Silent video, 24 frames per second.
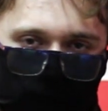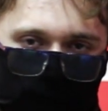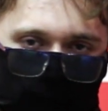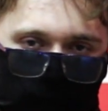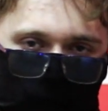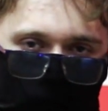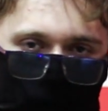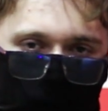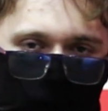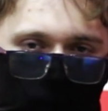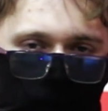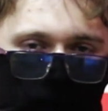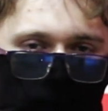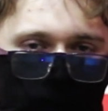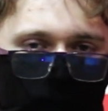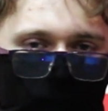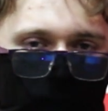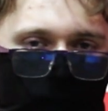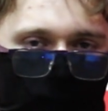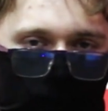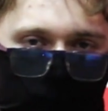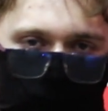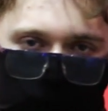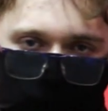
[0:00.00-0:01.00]
that only
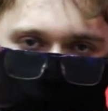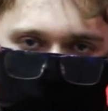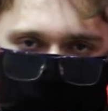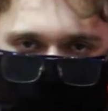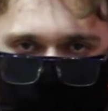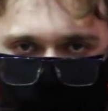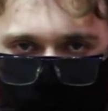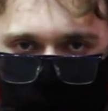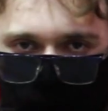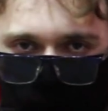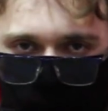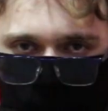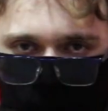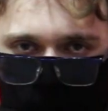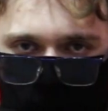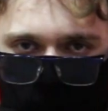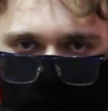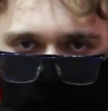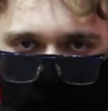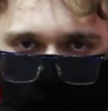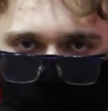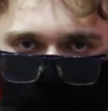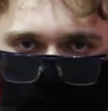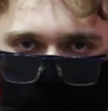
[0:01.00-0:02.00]
3 rifles
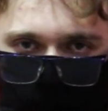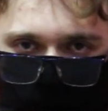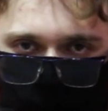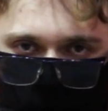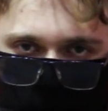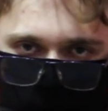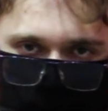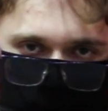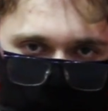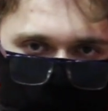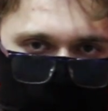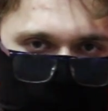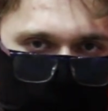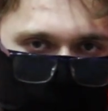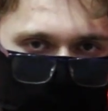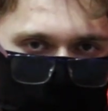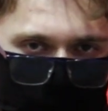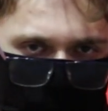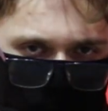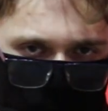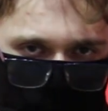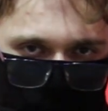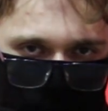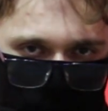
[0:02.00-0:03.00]
are to be
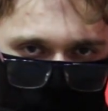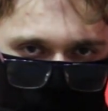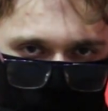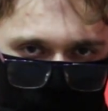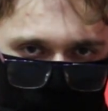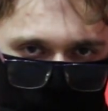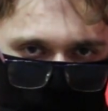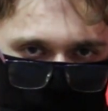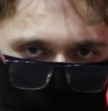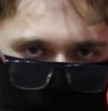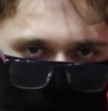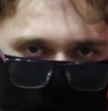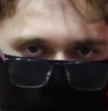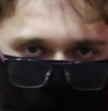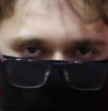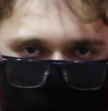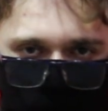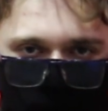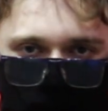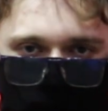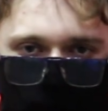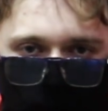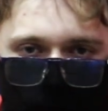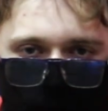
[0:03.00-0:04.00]
allowed into
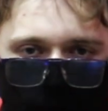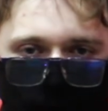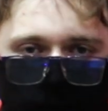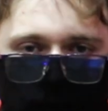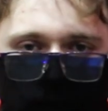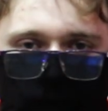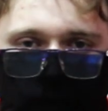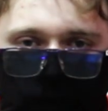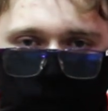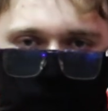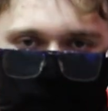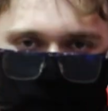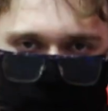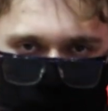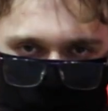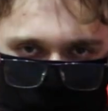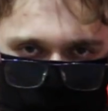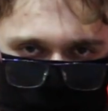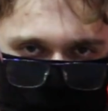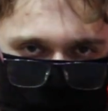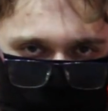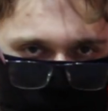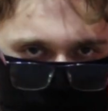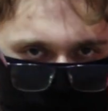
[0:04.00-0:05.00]
the final
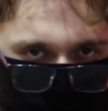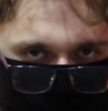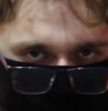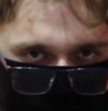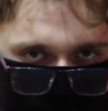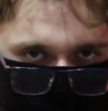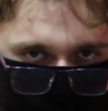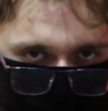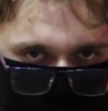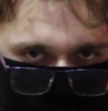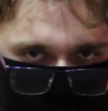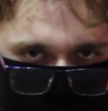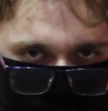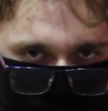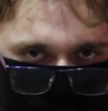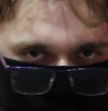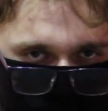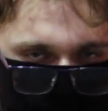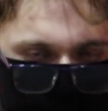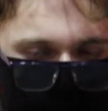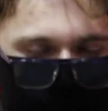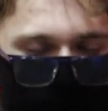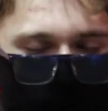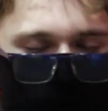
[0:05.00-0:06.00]
stage of the program,
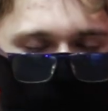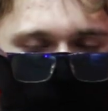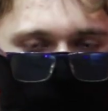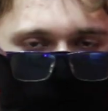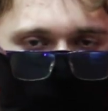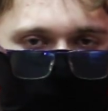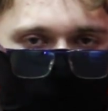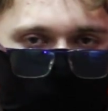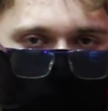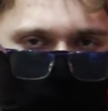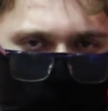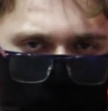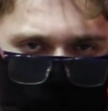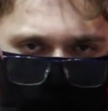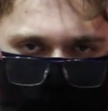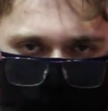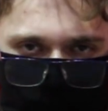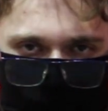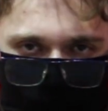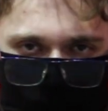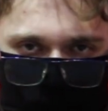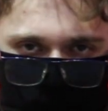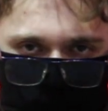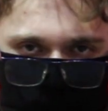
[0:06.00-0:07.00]
all of
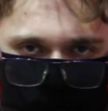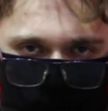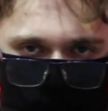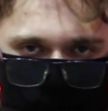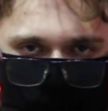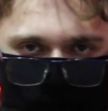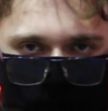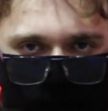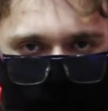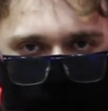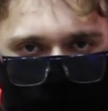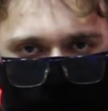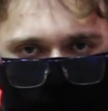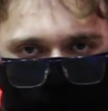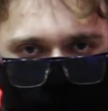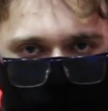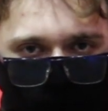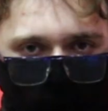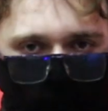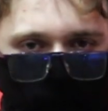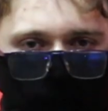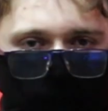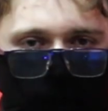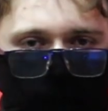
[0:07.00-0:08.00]
those
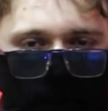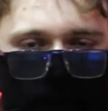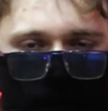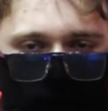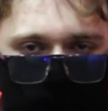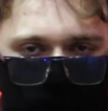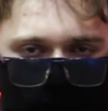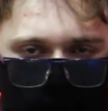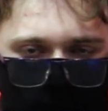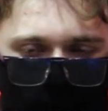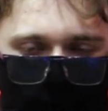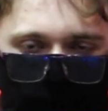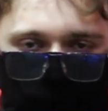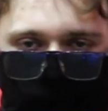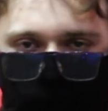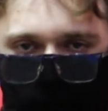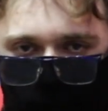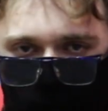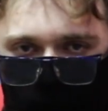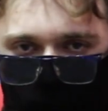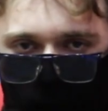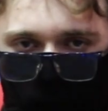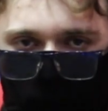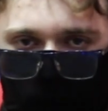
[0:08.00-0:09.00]
featuring a delayed
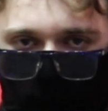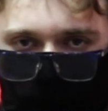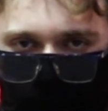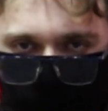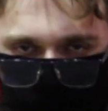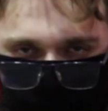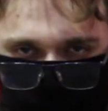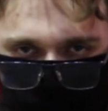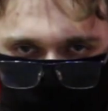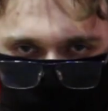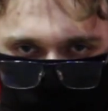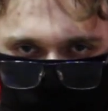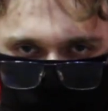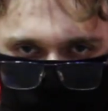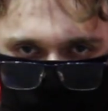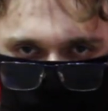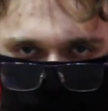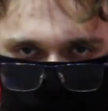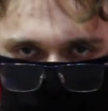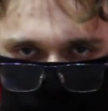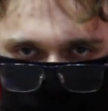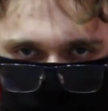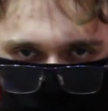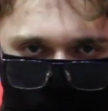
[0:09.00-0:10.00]
recoil mechanism.
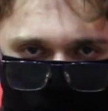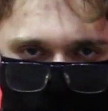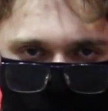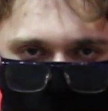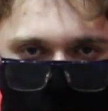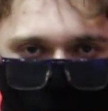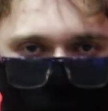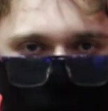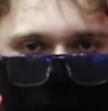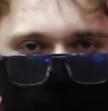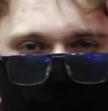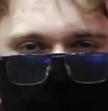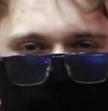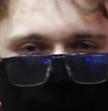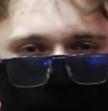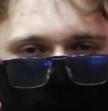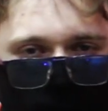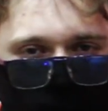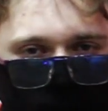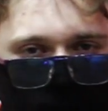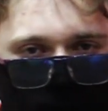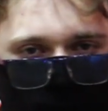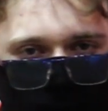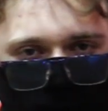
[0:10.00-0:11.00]
2
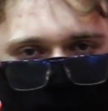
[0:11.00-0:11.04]
rifles